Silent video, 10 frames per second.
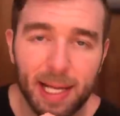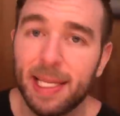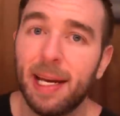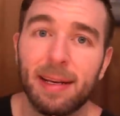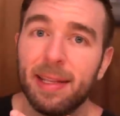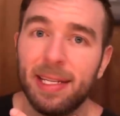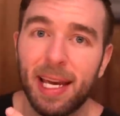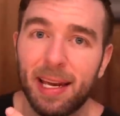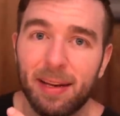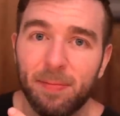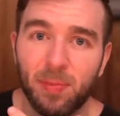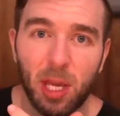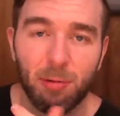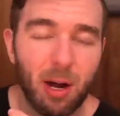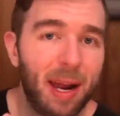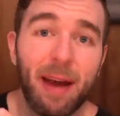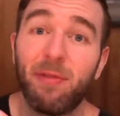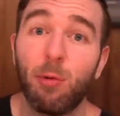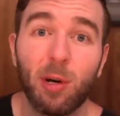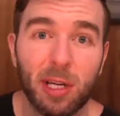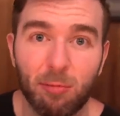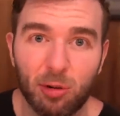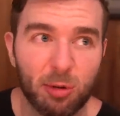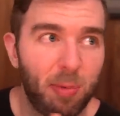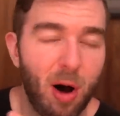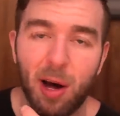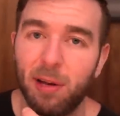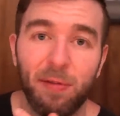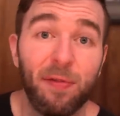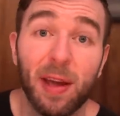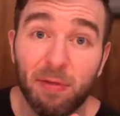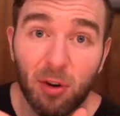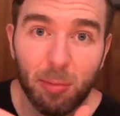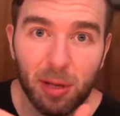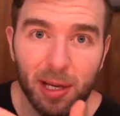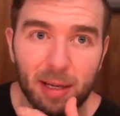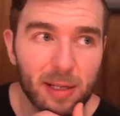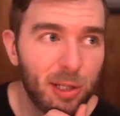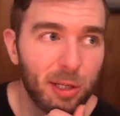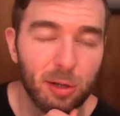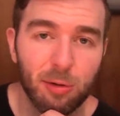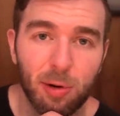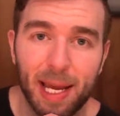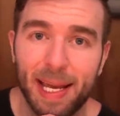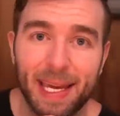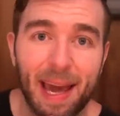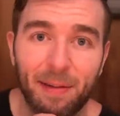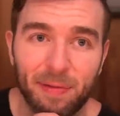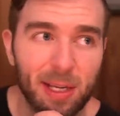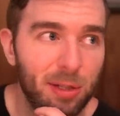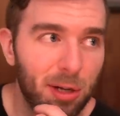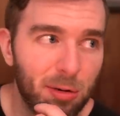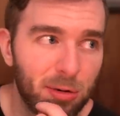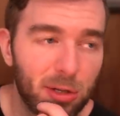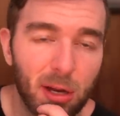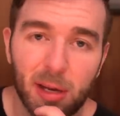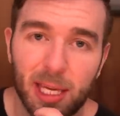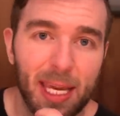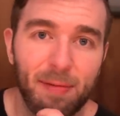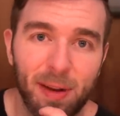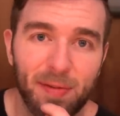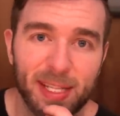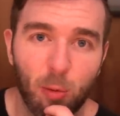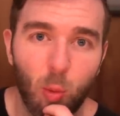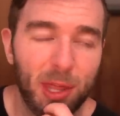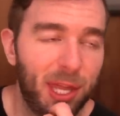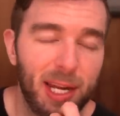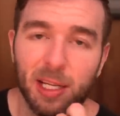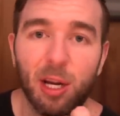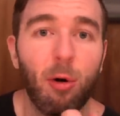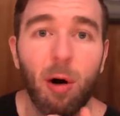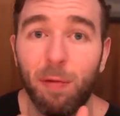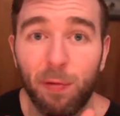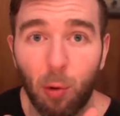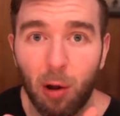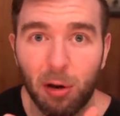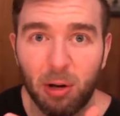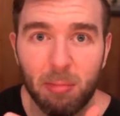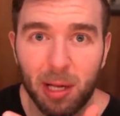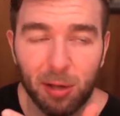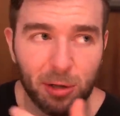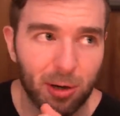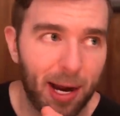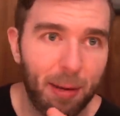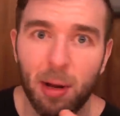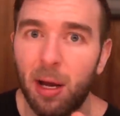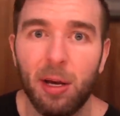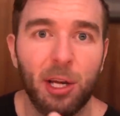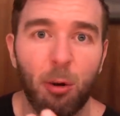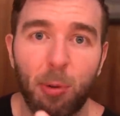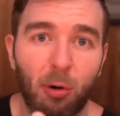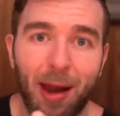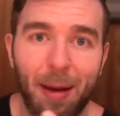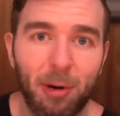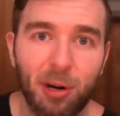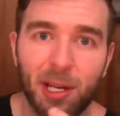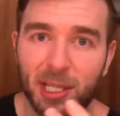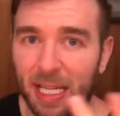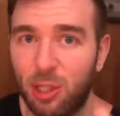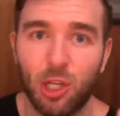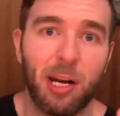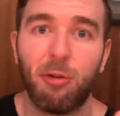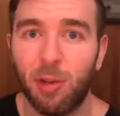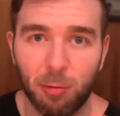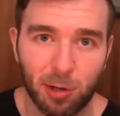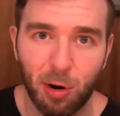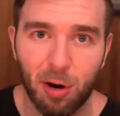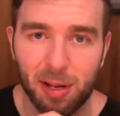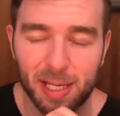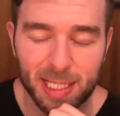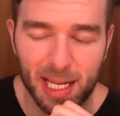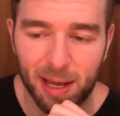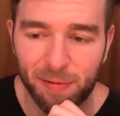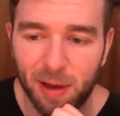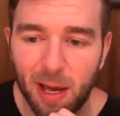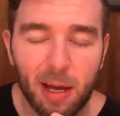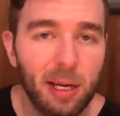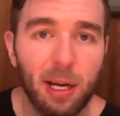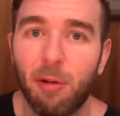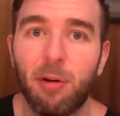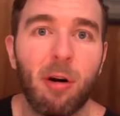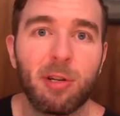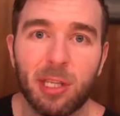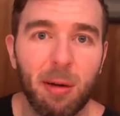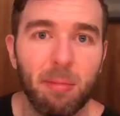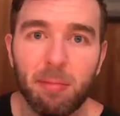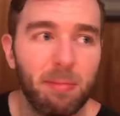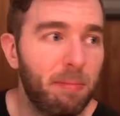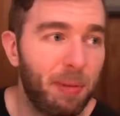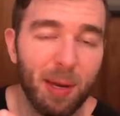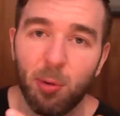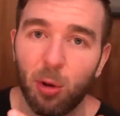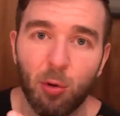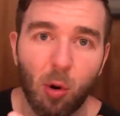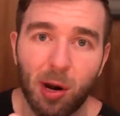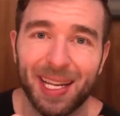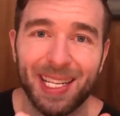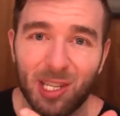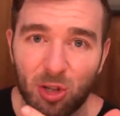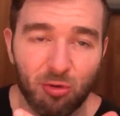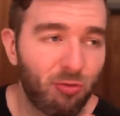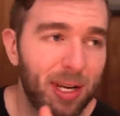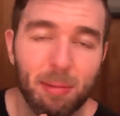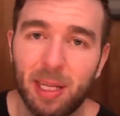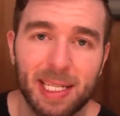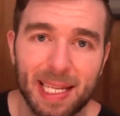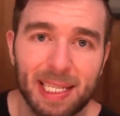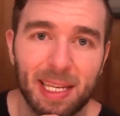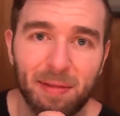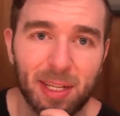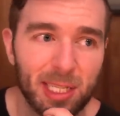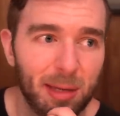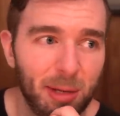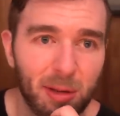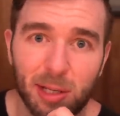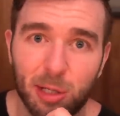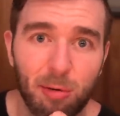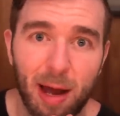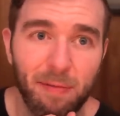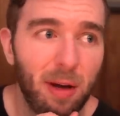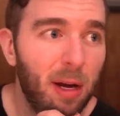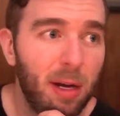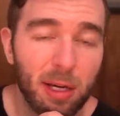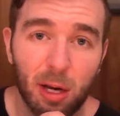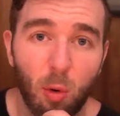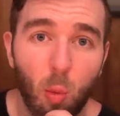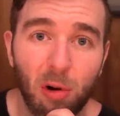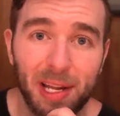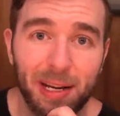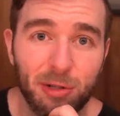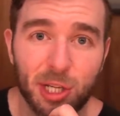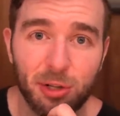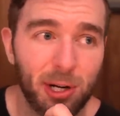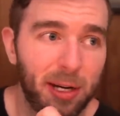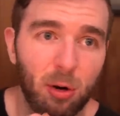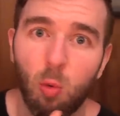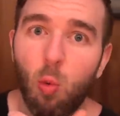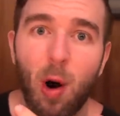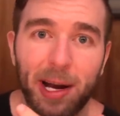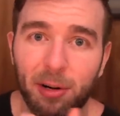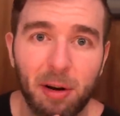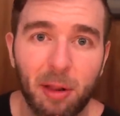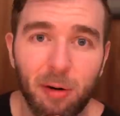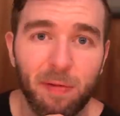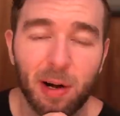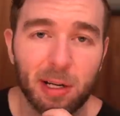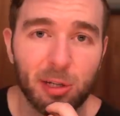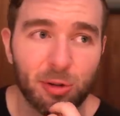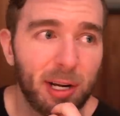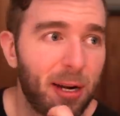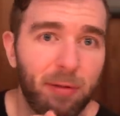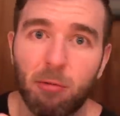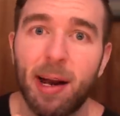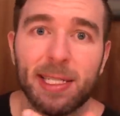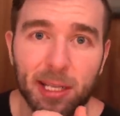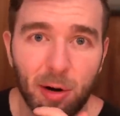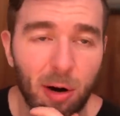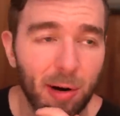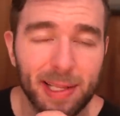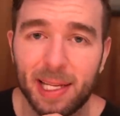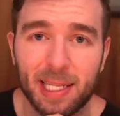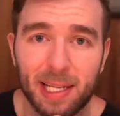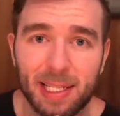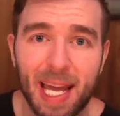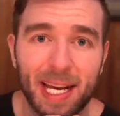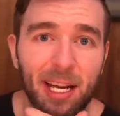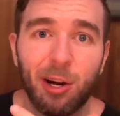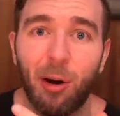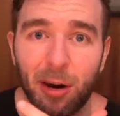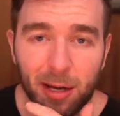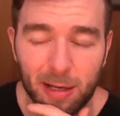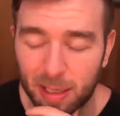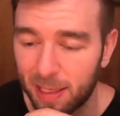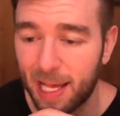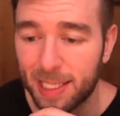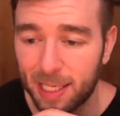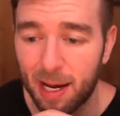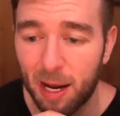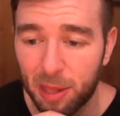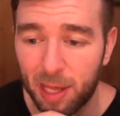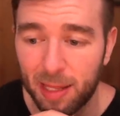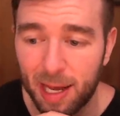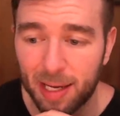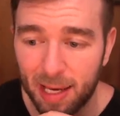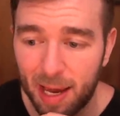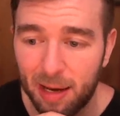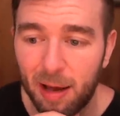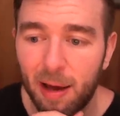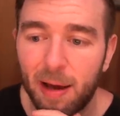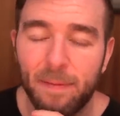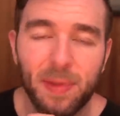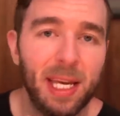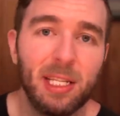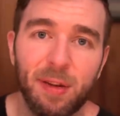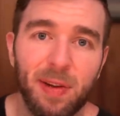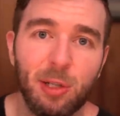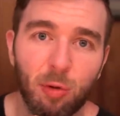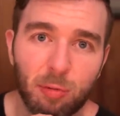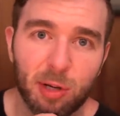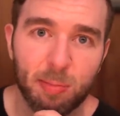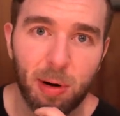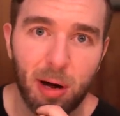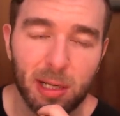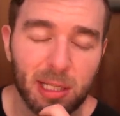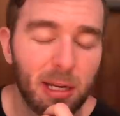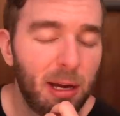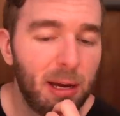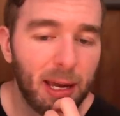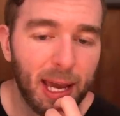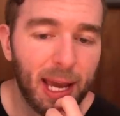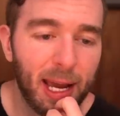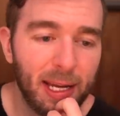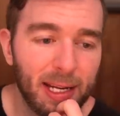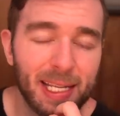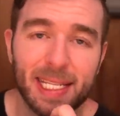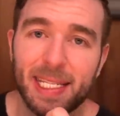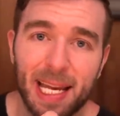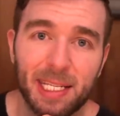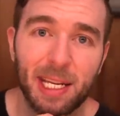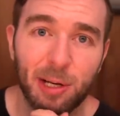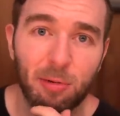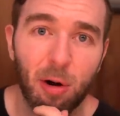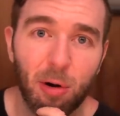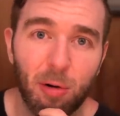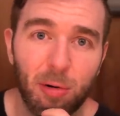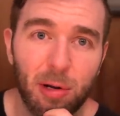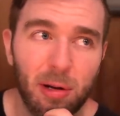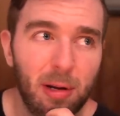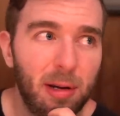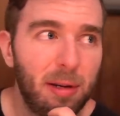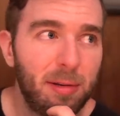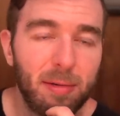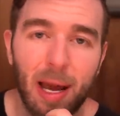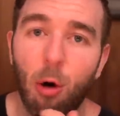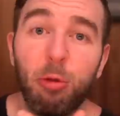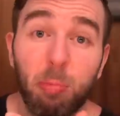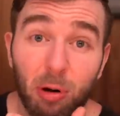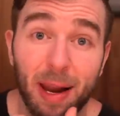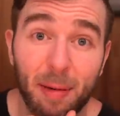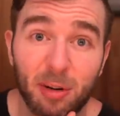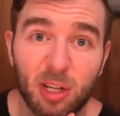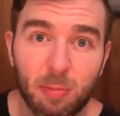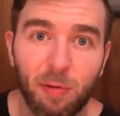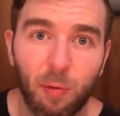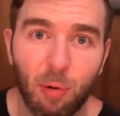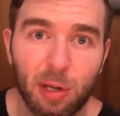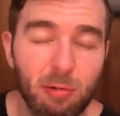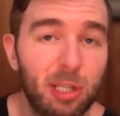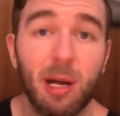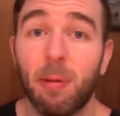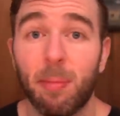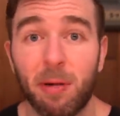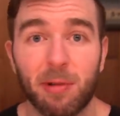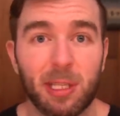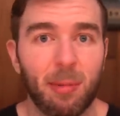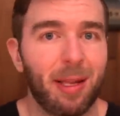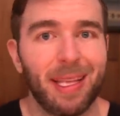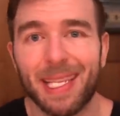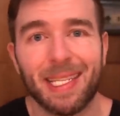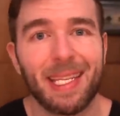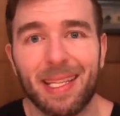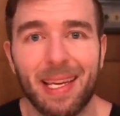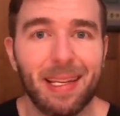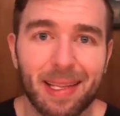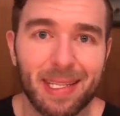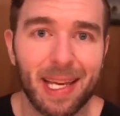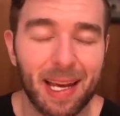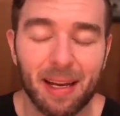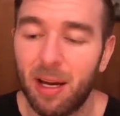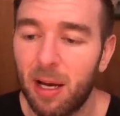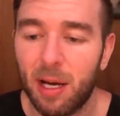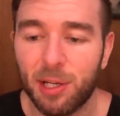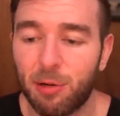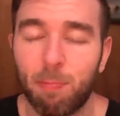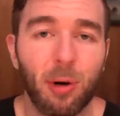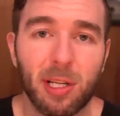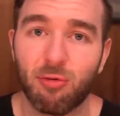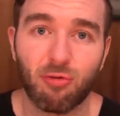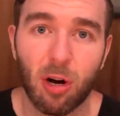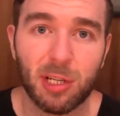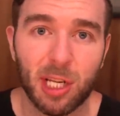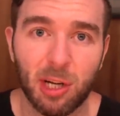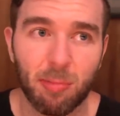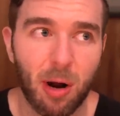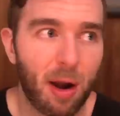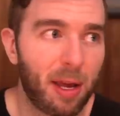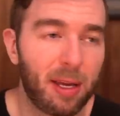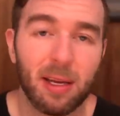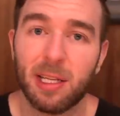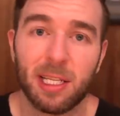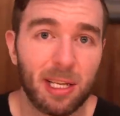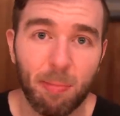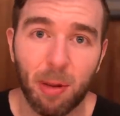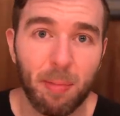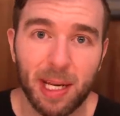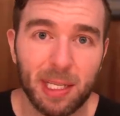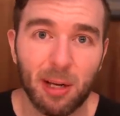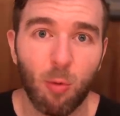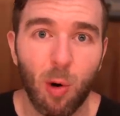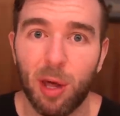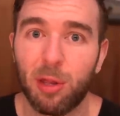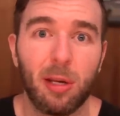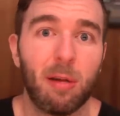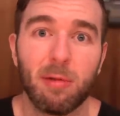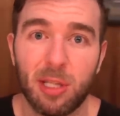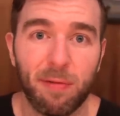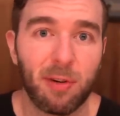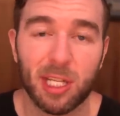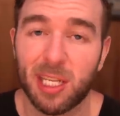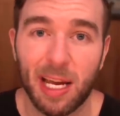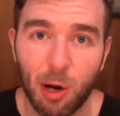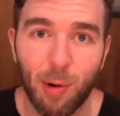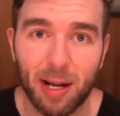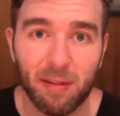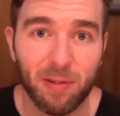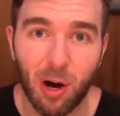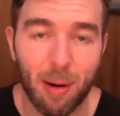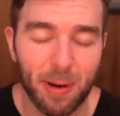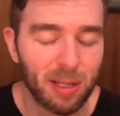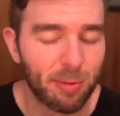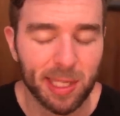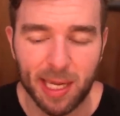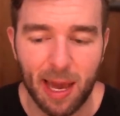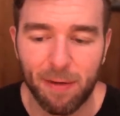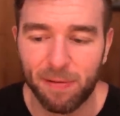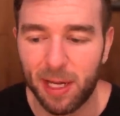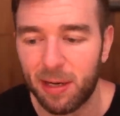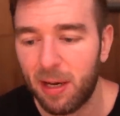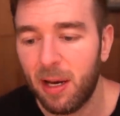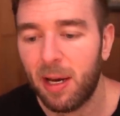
at the end of the day, you know, not everyone can respond favorably to a caffeine dose, even if it's within, you know, a 400 milligram, you know, parameter that is like generally regarded as safe. You know, there are some people who are extremely sensitive to stimulants who have, you know, one energy drink and are wired out of their fucking tree and have a resting heart rate that's like tachycardic. Like that's the kind of thing that, again, individual response and assessing your own health parameters before you supplement with something. Like this is, at the end of the day, you're putting drugs in your body, supplementing with, you know, different psychoactive compounds with the caffeine.